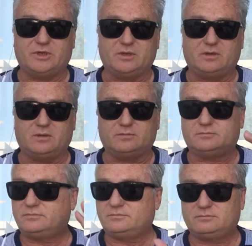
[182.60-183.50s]
me
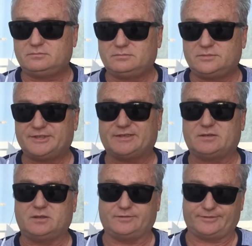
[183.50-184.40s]

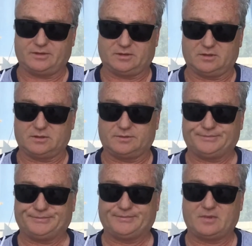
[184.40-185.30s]
16 photos
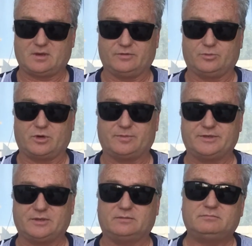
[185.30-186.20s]
of your
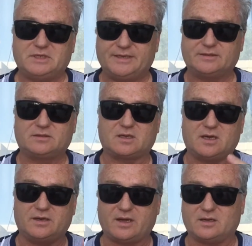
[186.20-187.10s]
property,
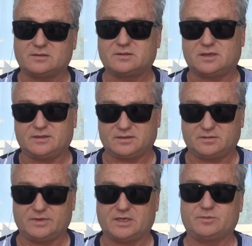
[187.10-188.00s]
inside, outside,
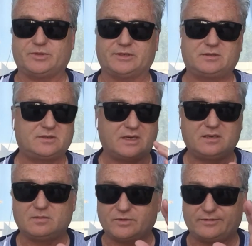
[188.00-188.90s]
some nice pics.
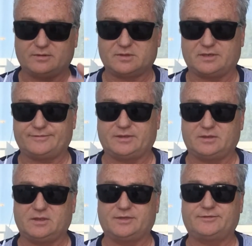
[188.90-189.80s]
Take them with your cell phone,
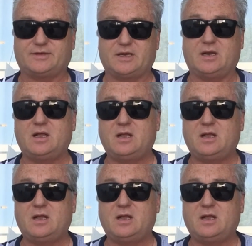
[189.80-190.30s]
it's fine.